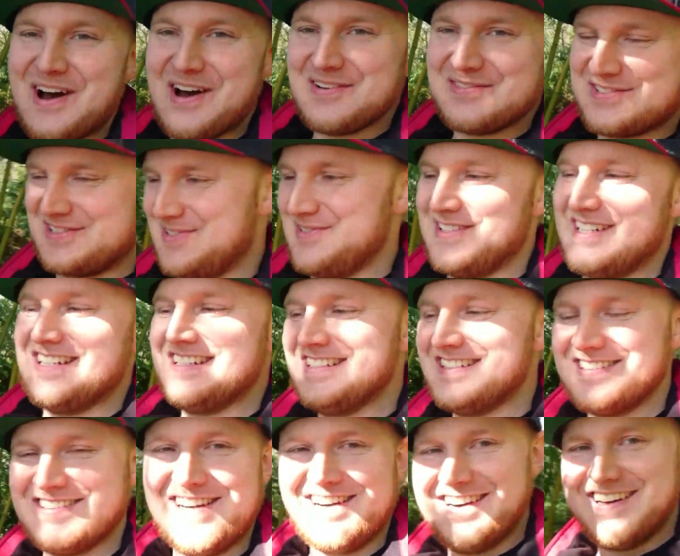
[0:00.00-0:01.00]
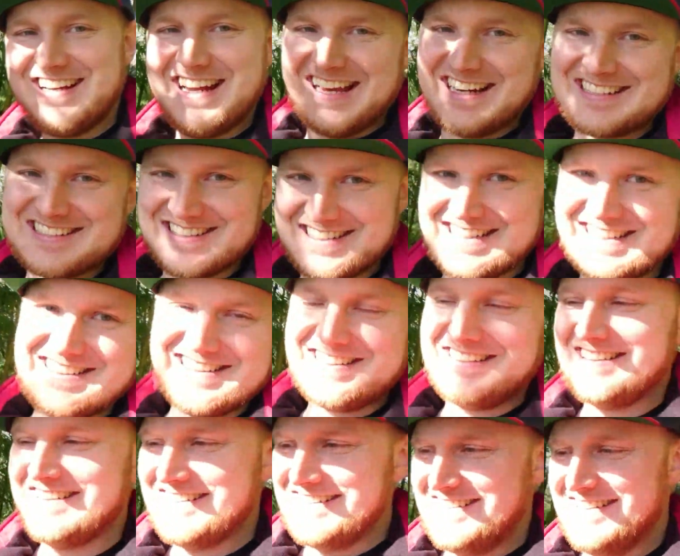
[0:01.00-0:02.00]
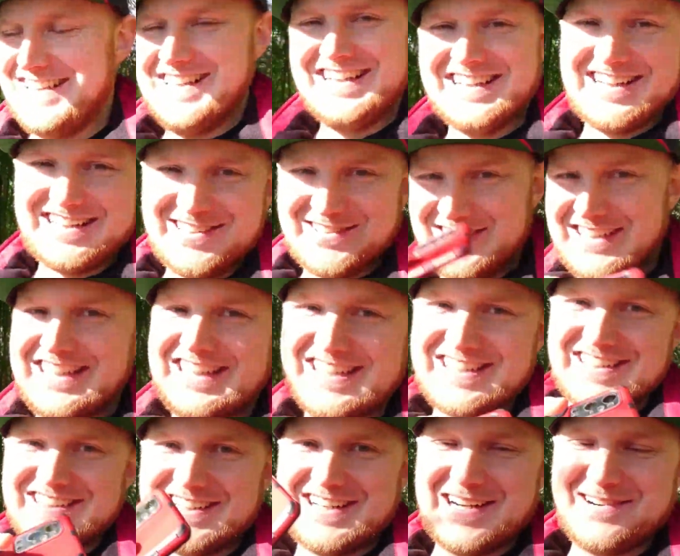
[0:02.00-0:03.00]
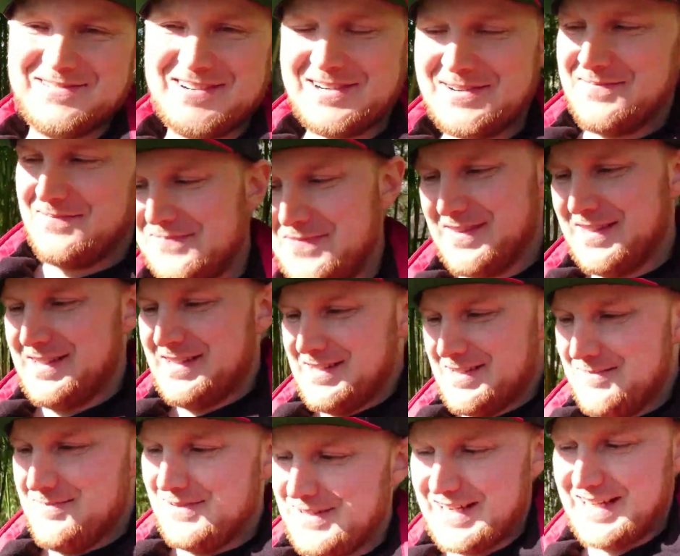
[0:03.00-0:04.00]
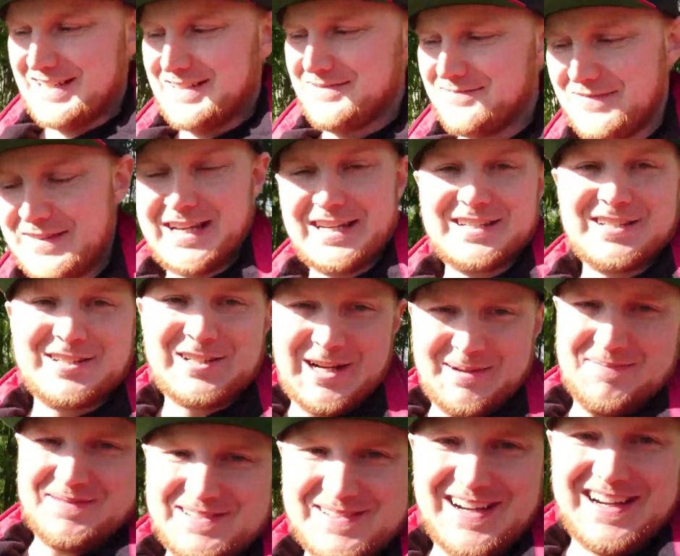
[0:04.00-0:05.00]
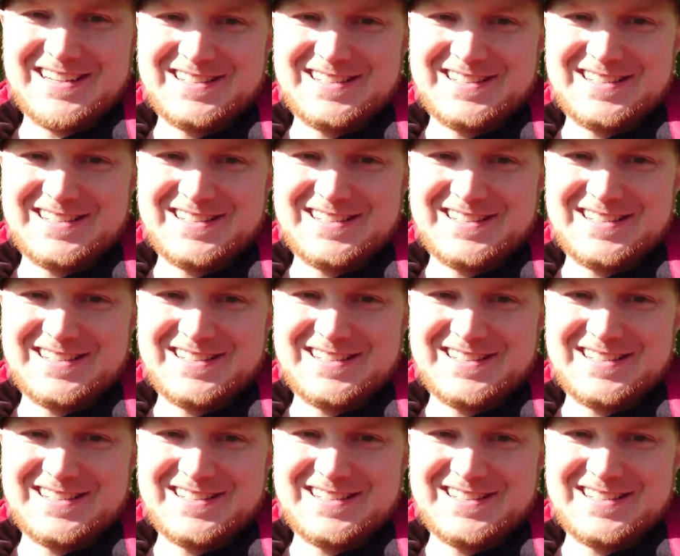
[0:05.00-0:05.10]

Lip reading: off screen on accident, and I don't get it on camera. But I stopped.